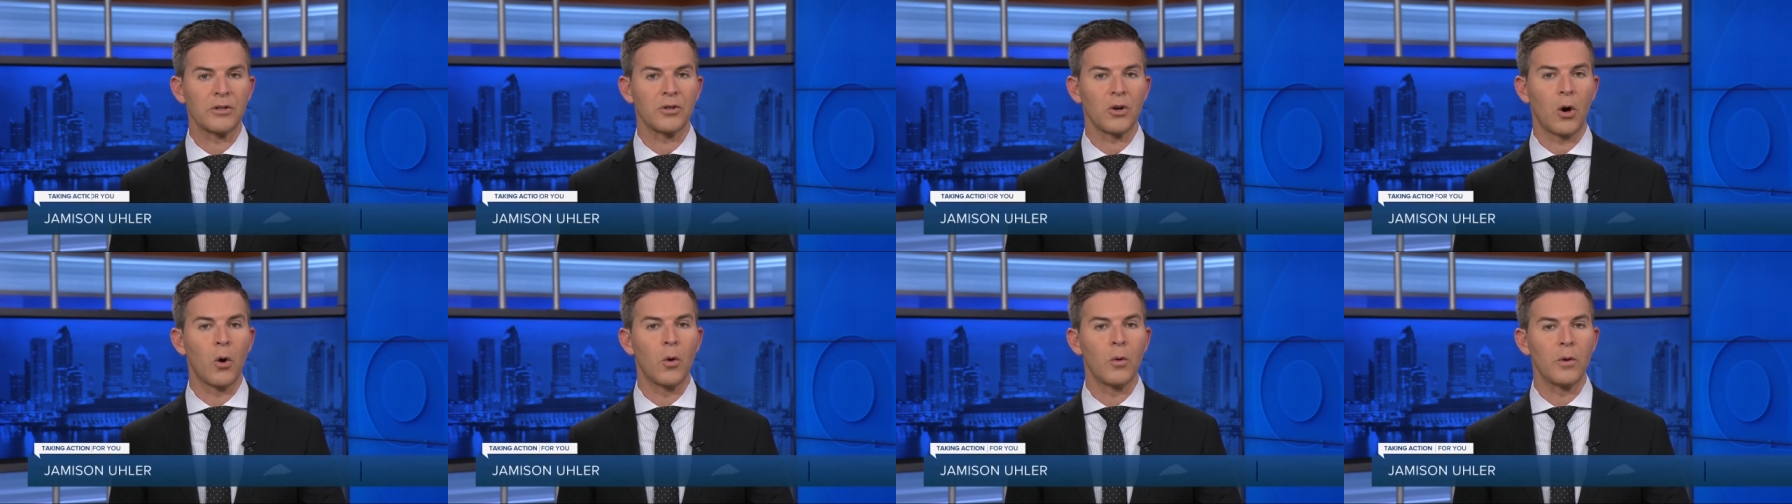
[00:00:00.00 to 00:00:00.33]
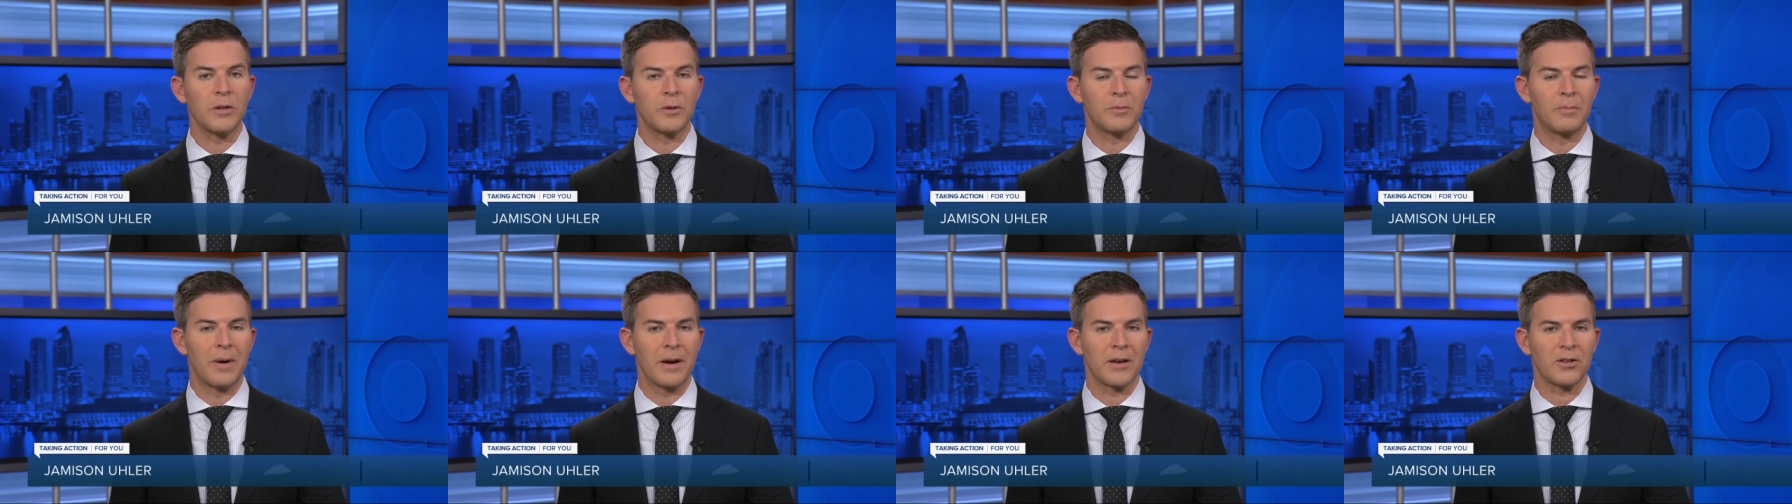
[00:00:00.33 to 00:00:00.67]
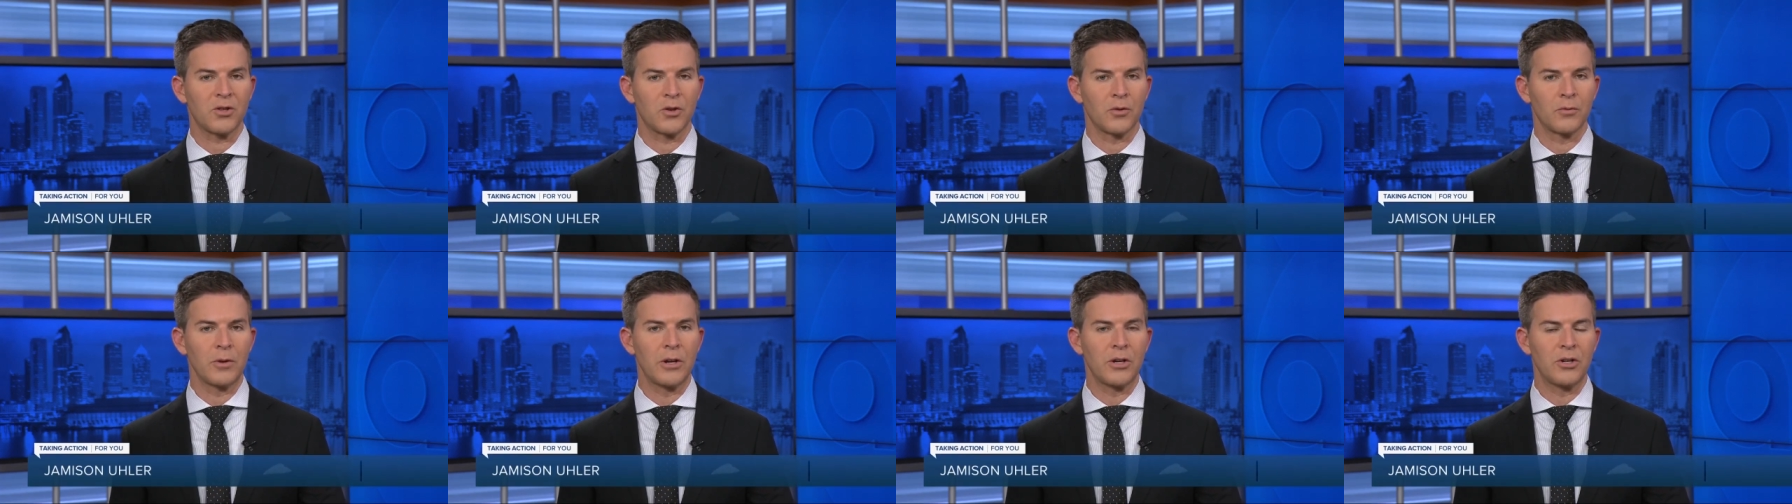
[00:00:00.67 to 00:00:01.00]
it's always
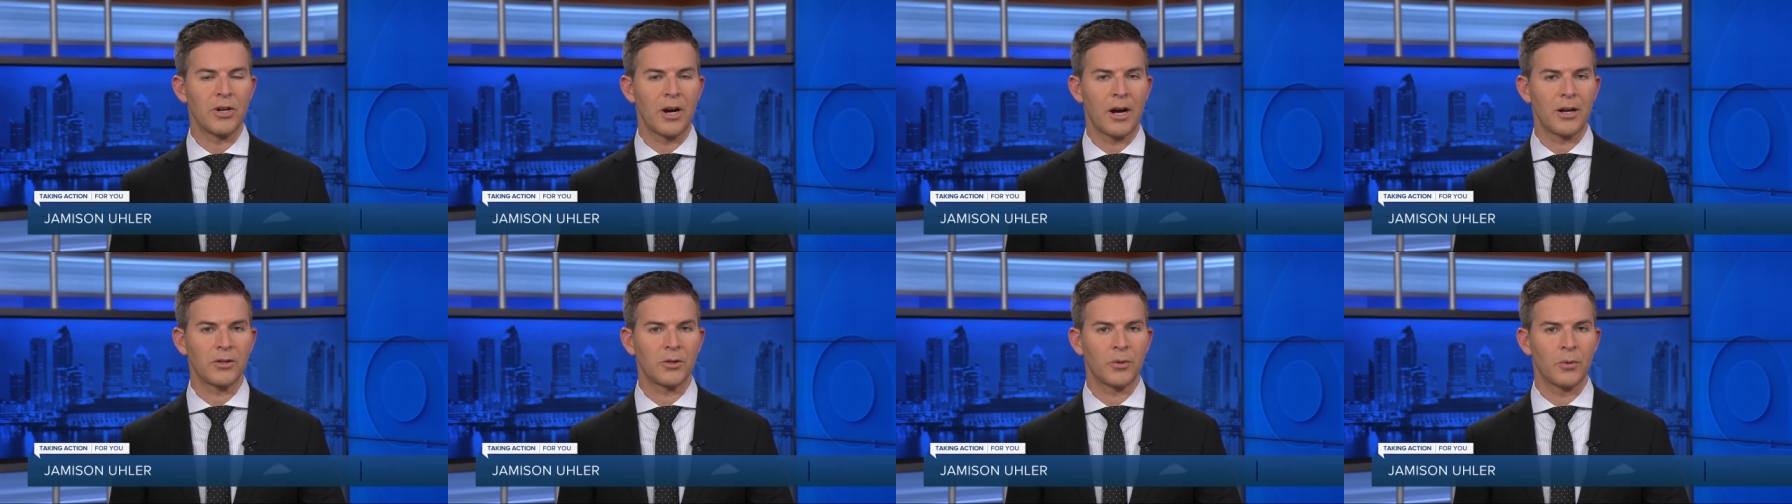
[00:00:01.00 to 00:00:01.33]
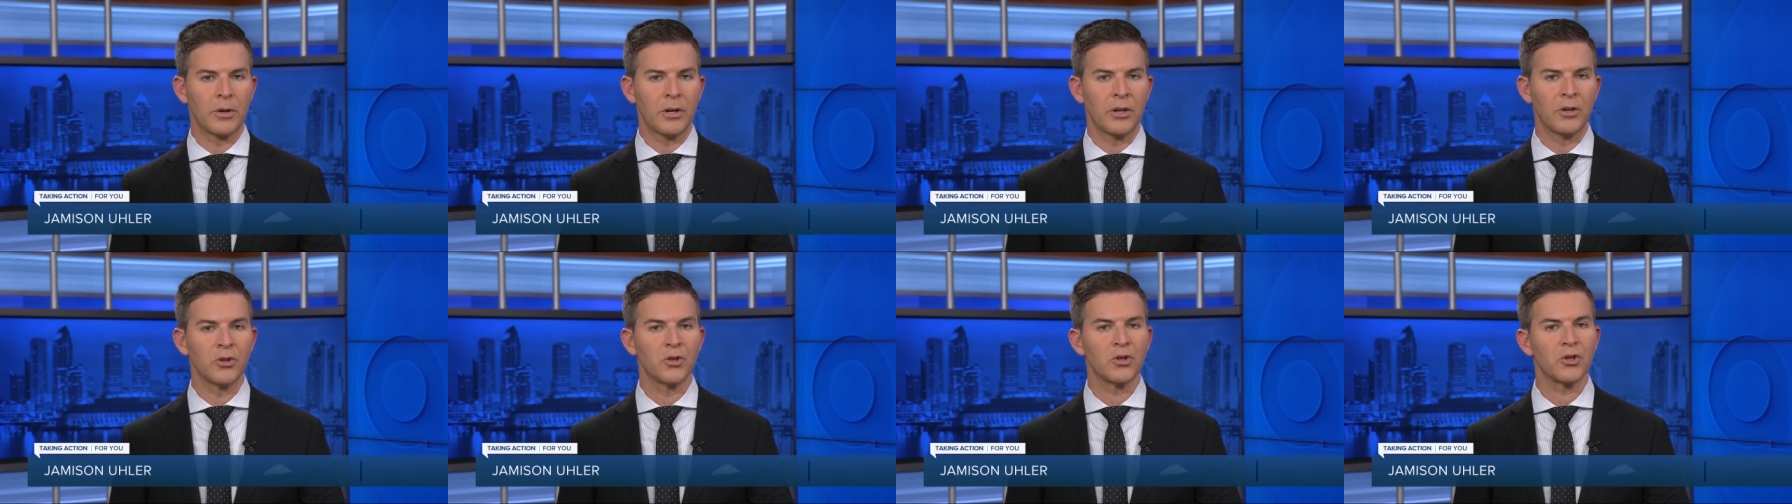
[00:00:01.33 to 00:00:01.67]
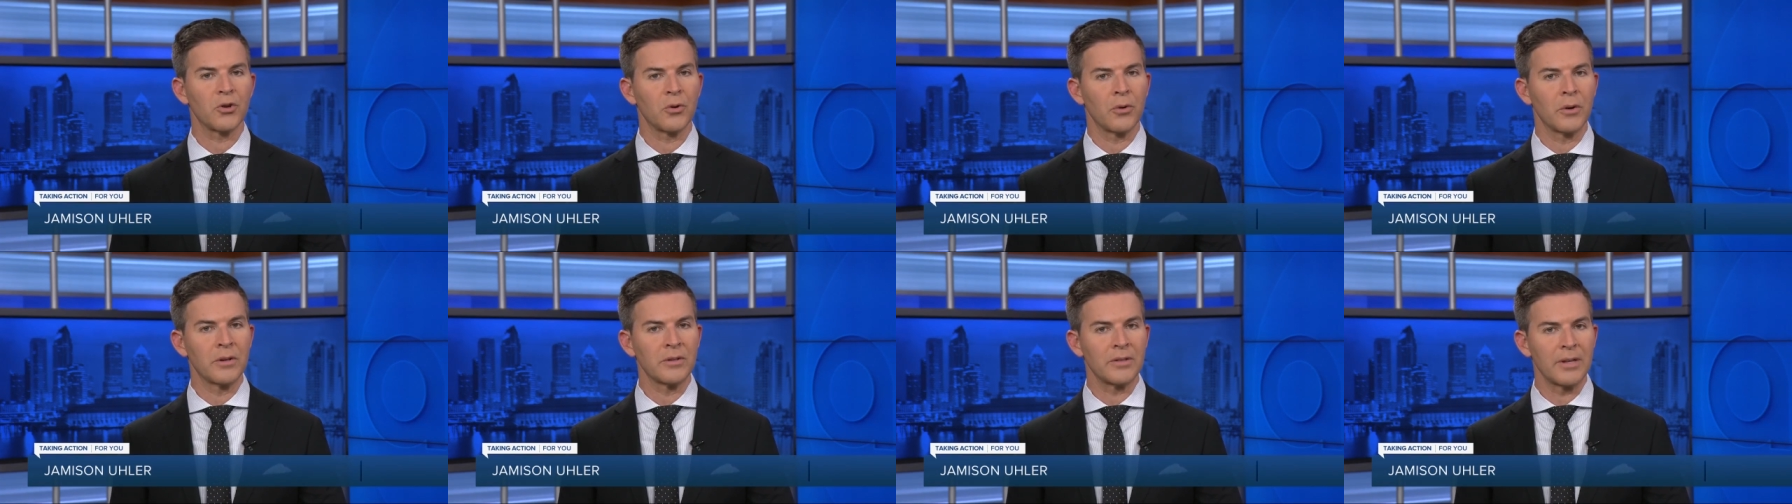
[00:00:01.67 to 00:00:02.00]
best to reach out to an
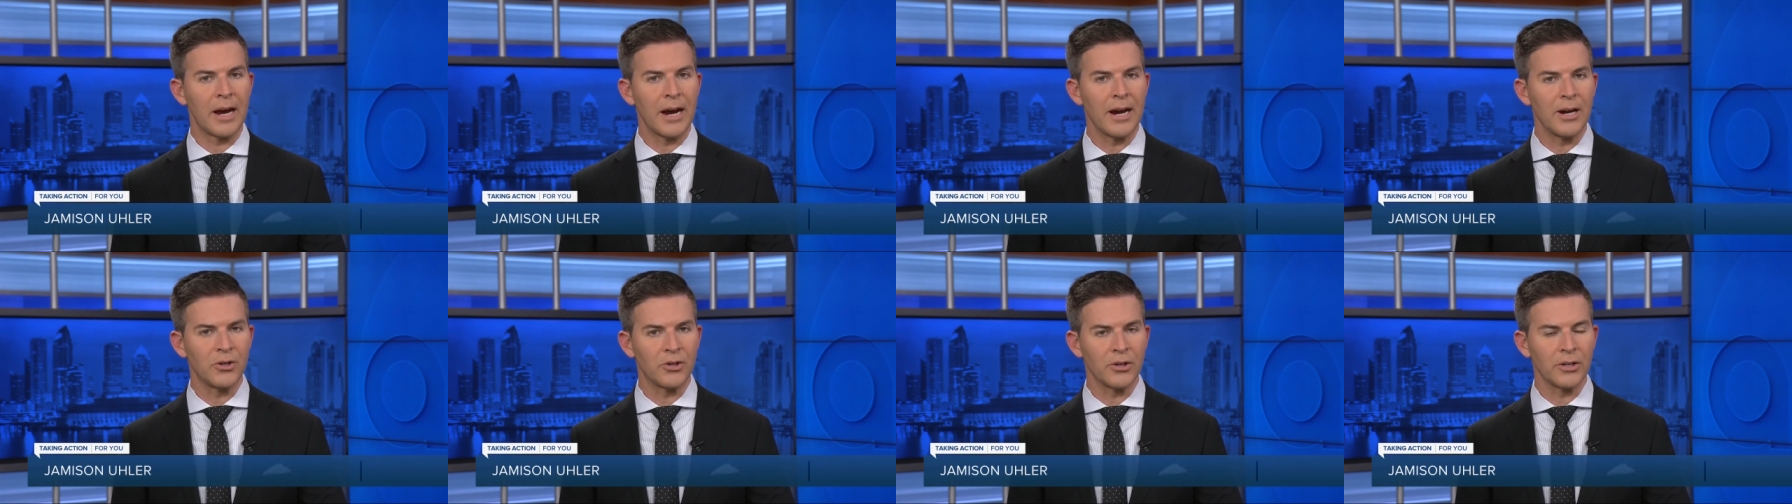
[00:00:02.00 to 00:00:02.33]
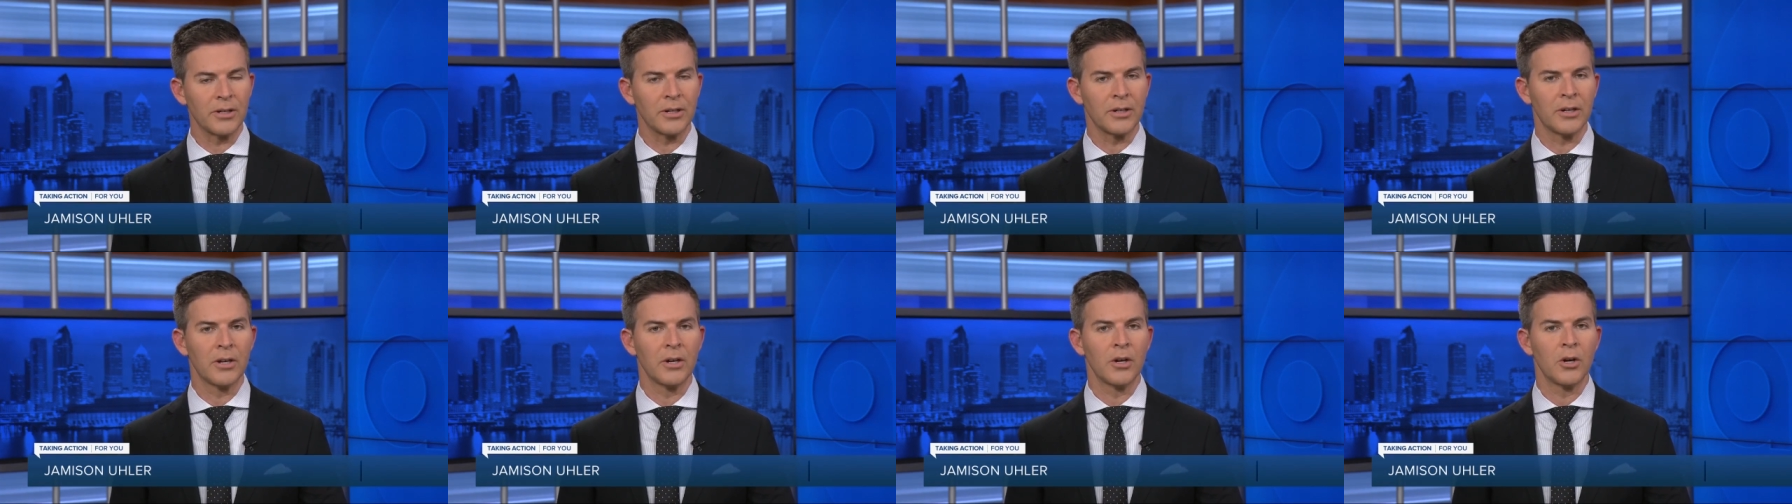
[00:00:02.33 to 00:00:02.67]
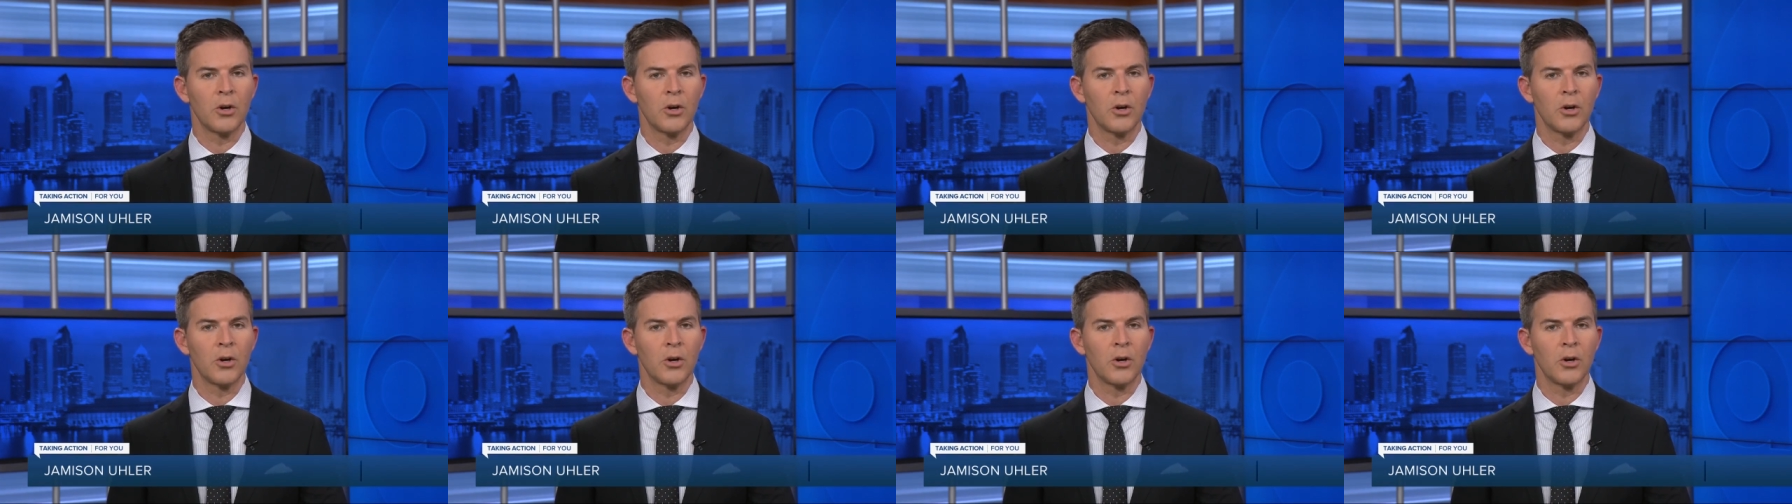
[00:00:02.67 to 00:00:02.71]
insurance agent